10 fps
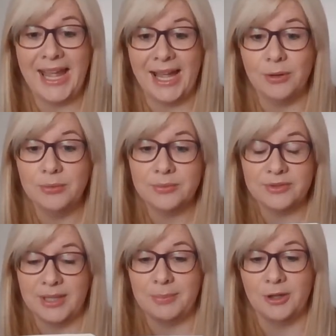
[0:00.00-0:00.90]
Now,
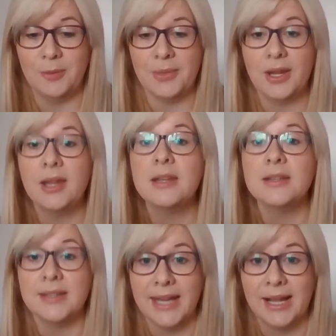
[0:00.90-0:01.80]
said Plop.
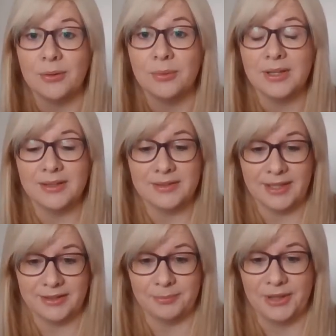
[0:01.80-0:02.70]
Now,
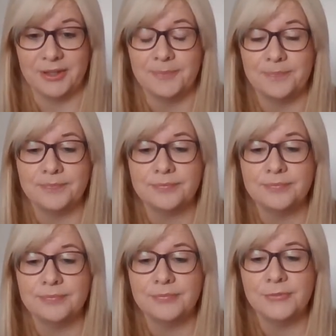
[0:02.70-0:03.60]
said his mother.
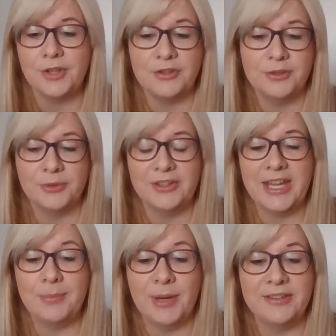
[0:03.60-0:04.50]
Don't you want to
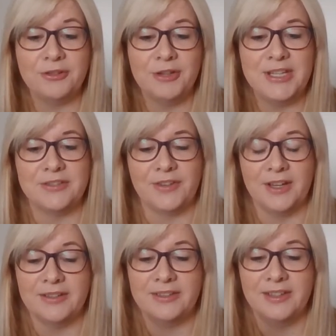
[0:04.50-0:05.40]
hear my screech
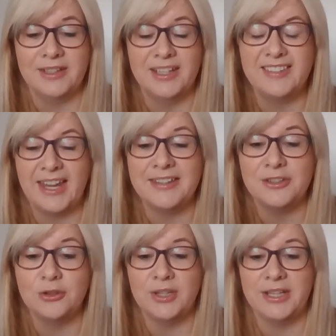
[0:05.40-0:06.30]
first? It's
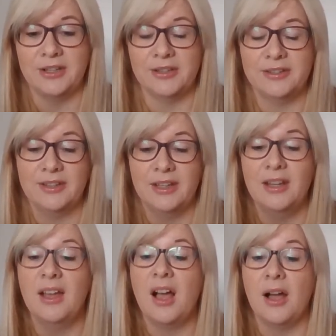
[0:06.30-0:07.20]
getting jolly good.
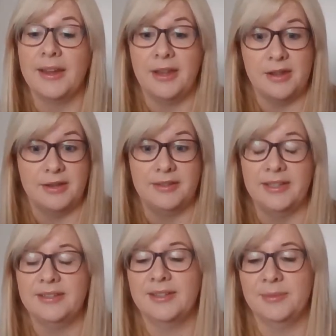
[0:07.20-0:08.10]
I heard
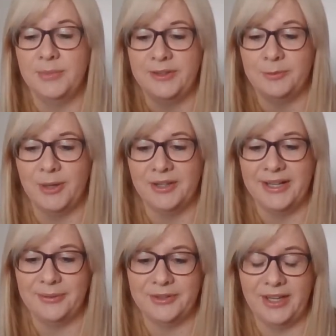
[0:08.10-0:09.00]
it, Mrs. Barn
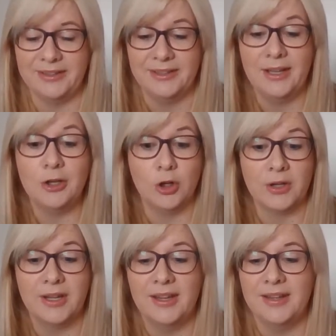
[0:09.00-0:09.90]
Owl said.
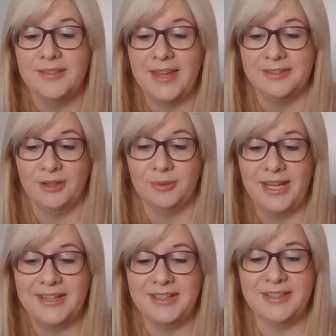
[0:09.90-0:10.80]
Look, there's an old
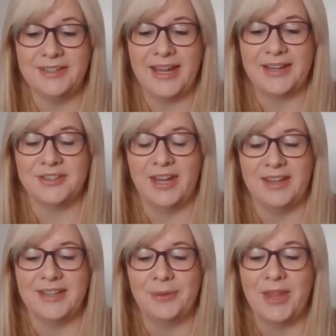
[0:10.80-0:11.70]
lady in a deck chair
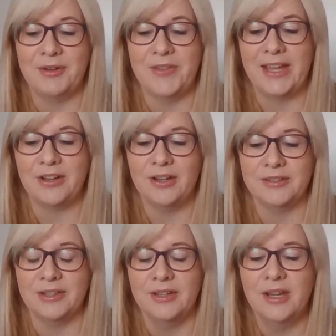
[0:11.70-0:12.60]
down there in that
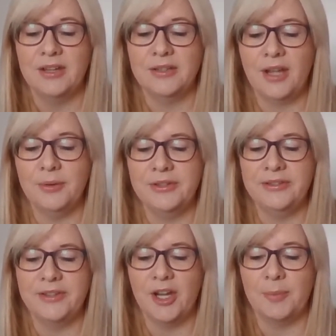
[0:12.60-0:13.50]
garden. Go and
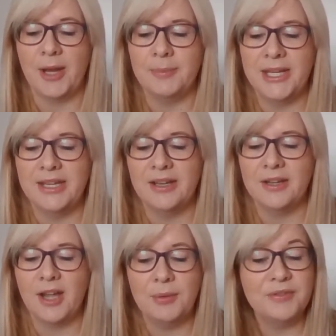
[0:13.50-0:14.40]
disturb, I mean,
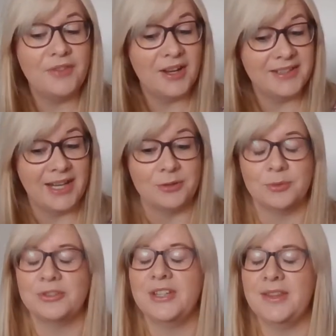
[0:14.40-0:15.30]
go and find out
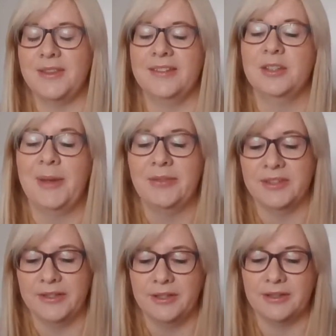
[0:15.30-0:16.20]
what she thinks about
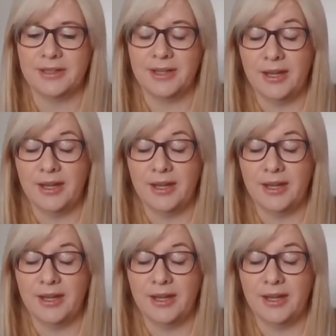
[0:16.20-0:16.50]
the dark.